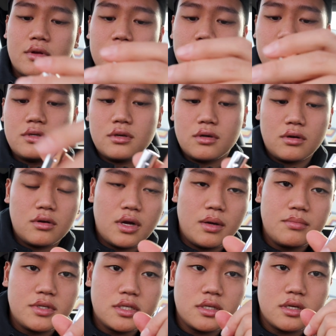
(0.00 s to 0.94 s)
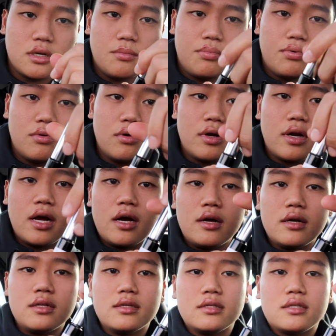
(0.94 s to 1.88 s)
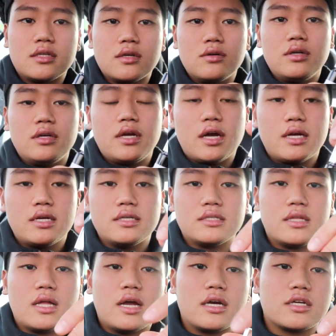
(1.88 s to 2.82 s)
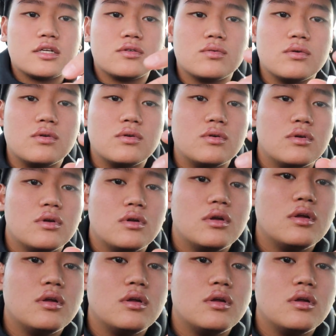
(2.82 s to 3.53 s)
So I'm just gonna pull it out and show you guys the actual